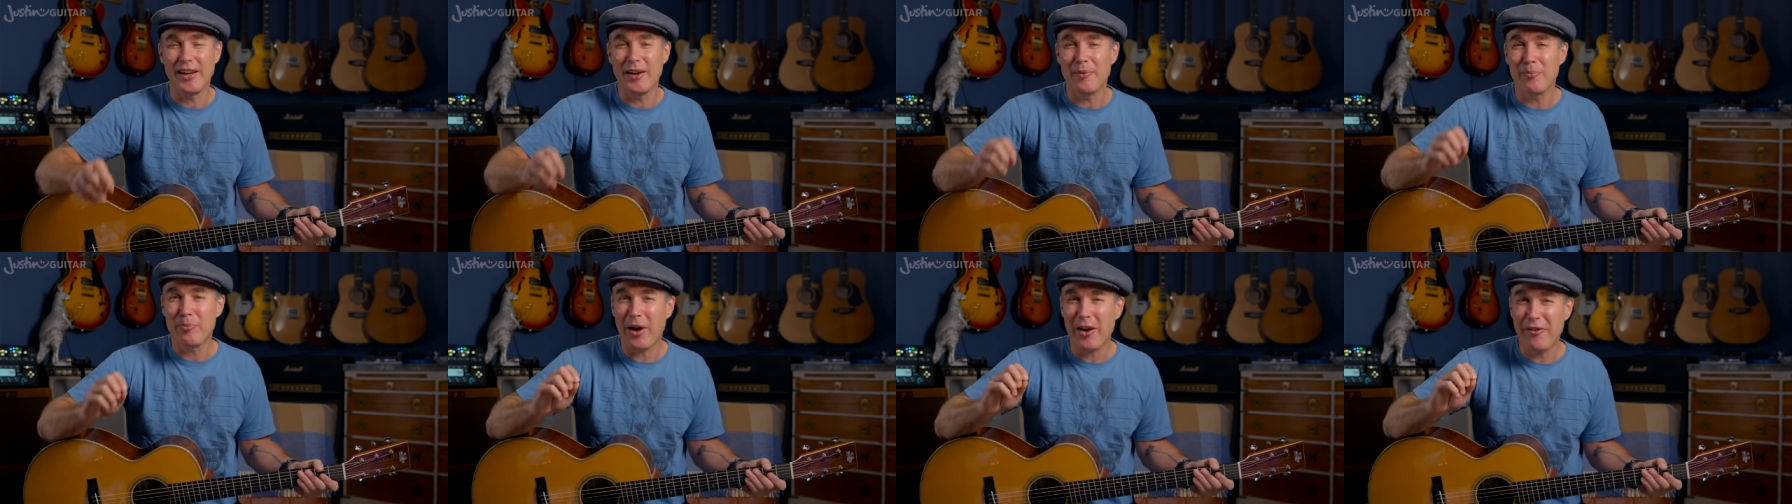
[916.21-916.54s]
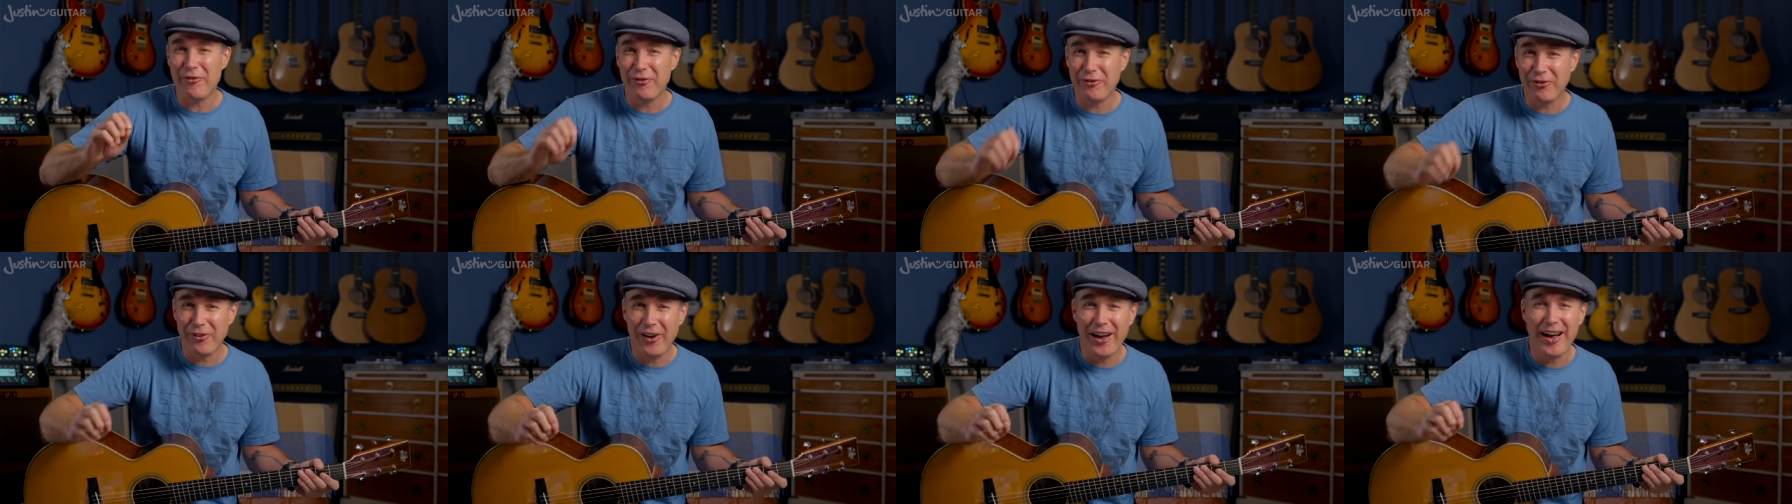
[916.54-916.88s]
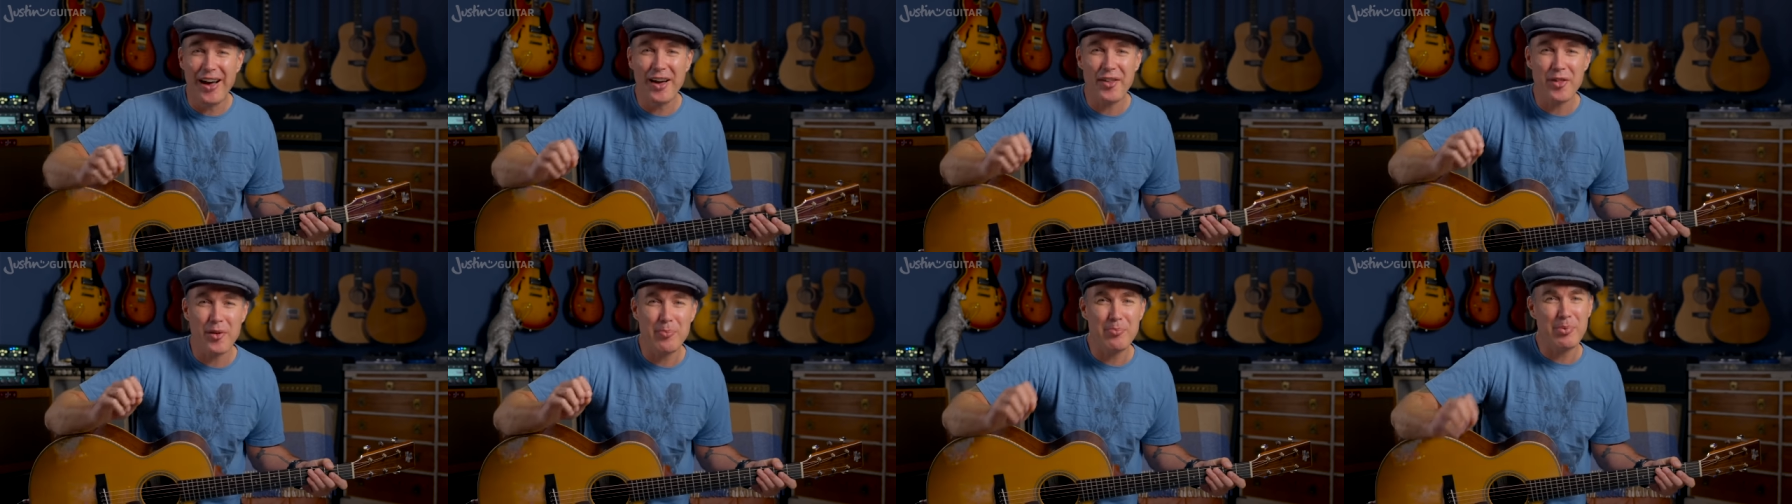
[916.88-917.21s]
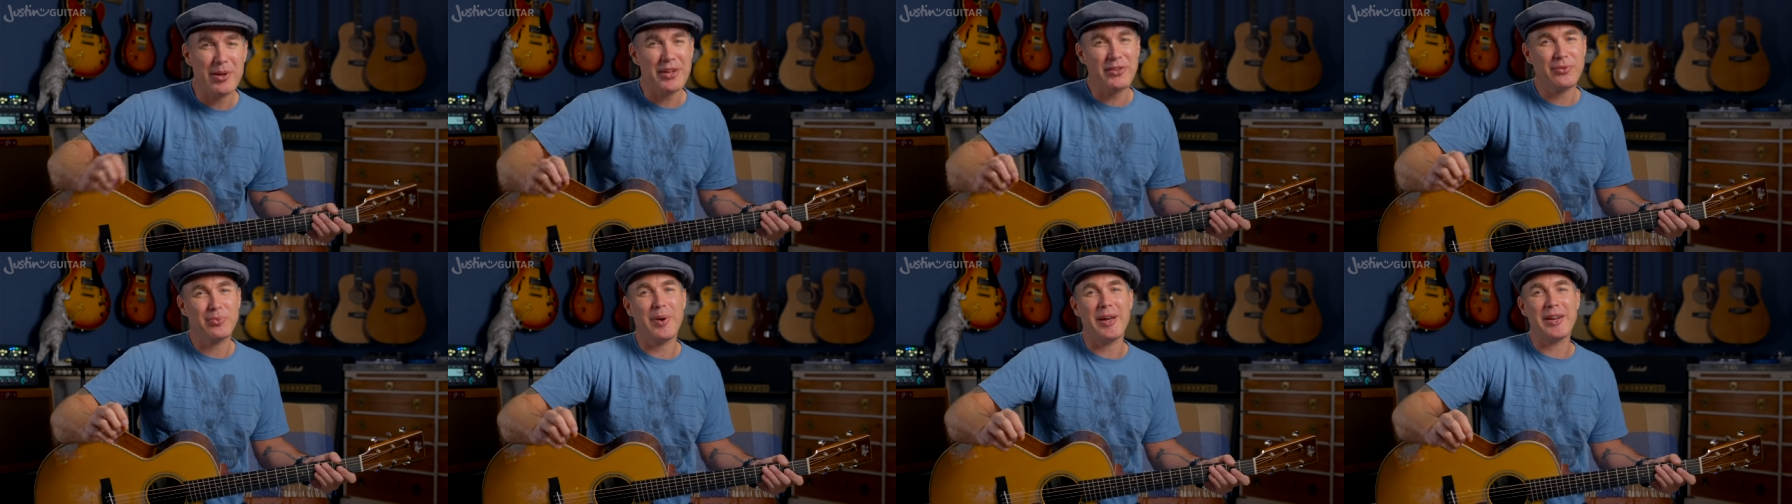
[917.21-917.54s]
By far, the
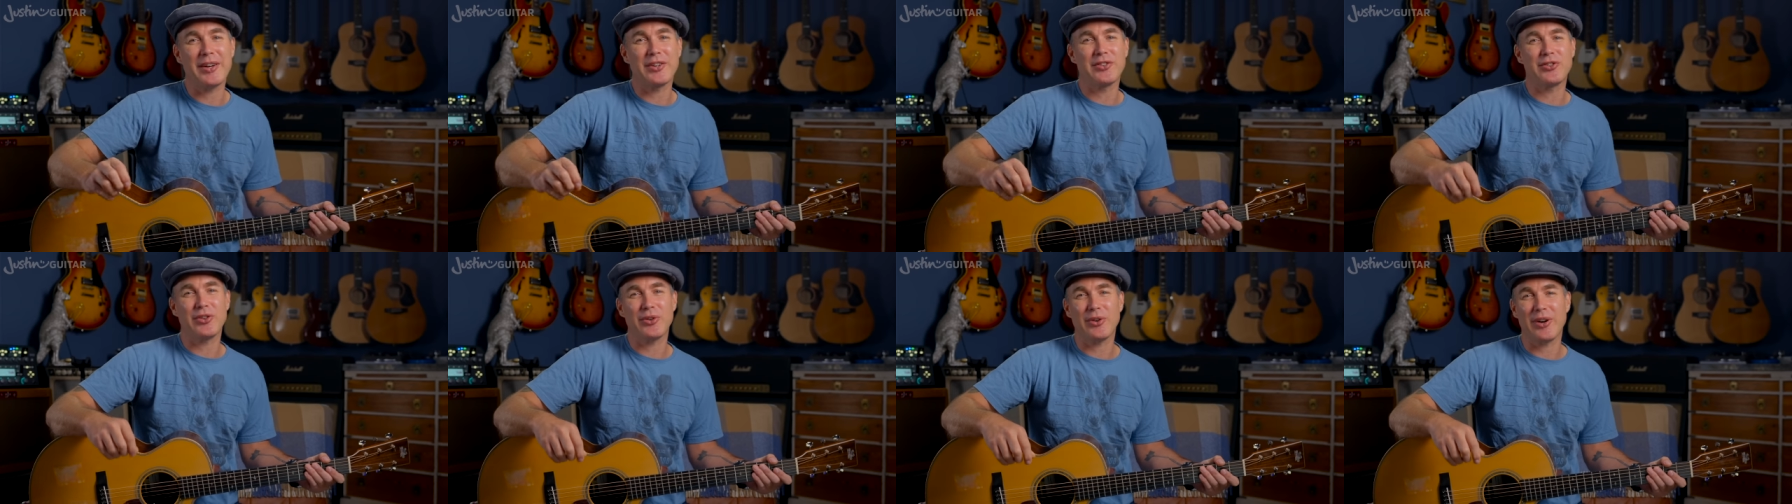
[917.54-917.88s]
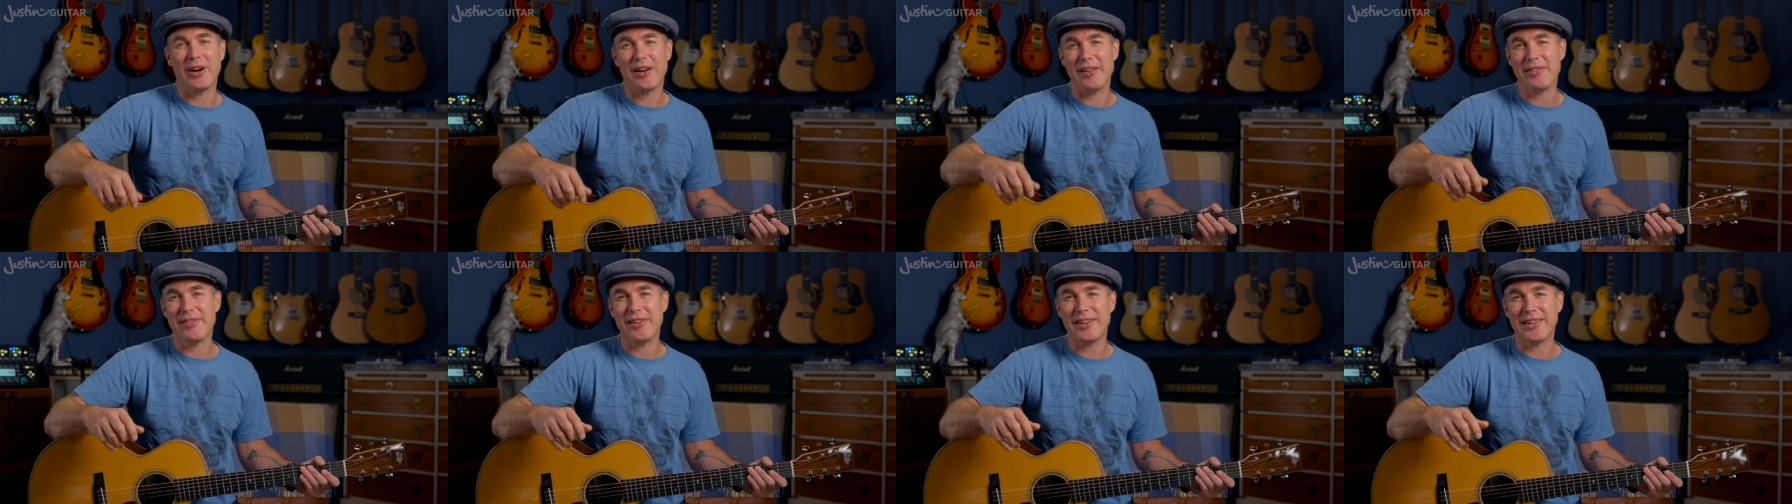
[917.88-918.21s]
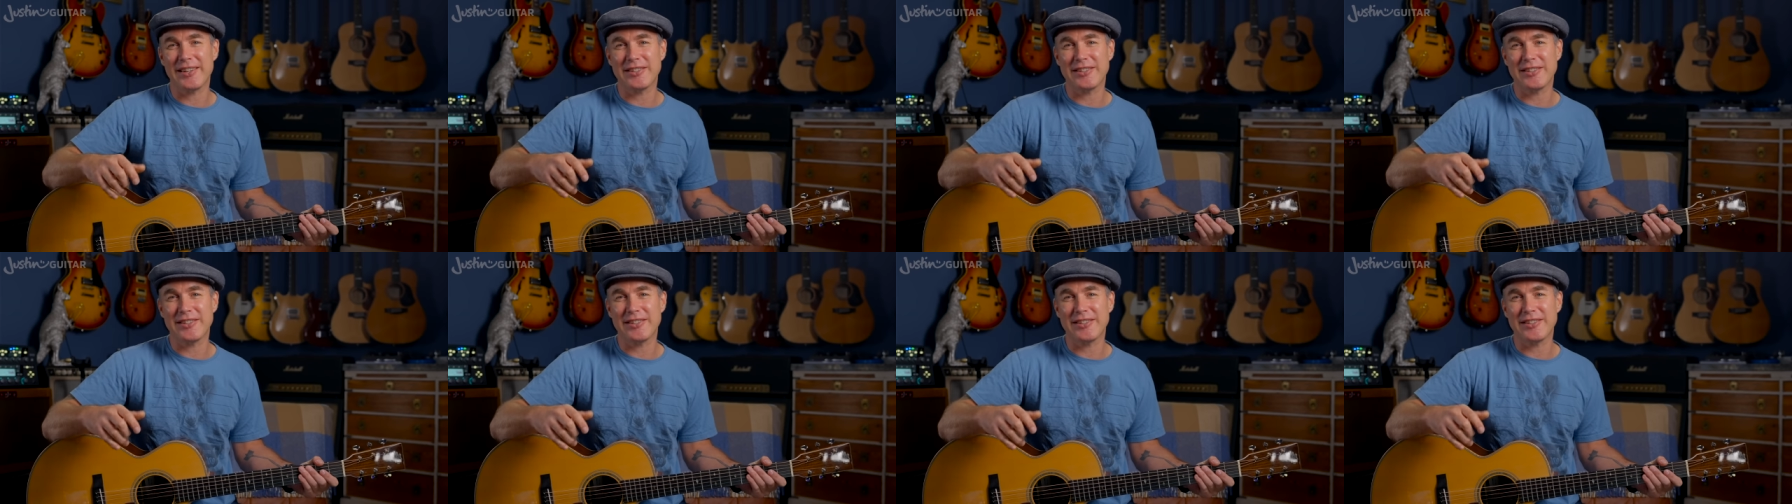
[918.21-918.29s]
best way to do it, I think,